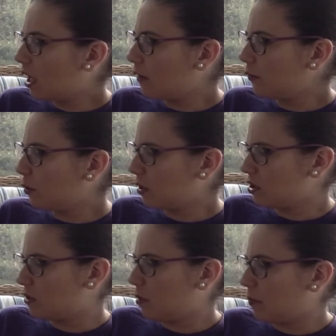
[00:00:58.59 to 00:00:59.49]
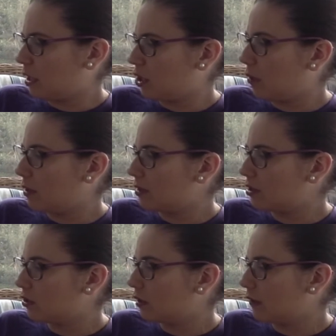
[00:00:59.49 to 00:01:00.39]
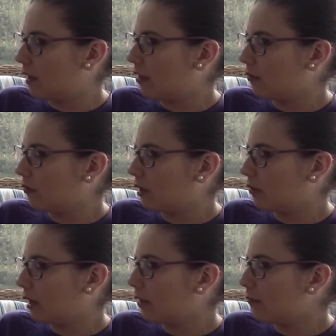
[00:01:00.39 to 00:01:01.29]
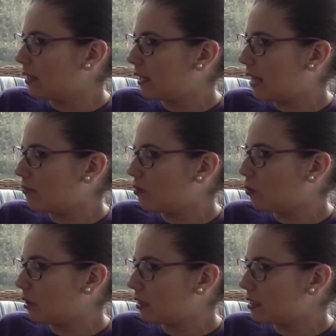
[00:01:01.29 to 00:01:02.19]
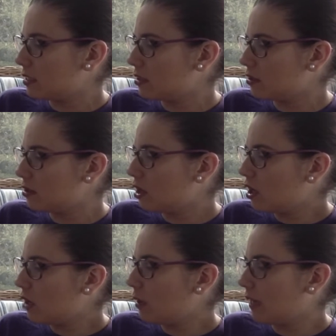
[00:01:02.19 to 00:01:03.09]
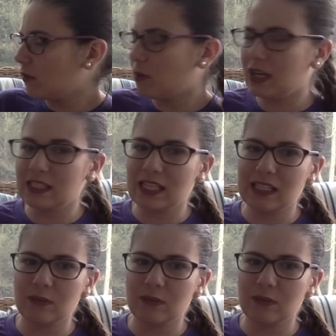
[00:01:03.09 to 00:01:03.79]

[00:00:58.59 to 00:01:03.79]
Of course you won't be going, Cinderelephant, laughed the Warty sisters. Who would ever want to dance with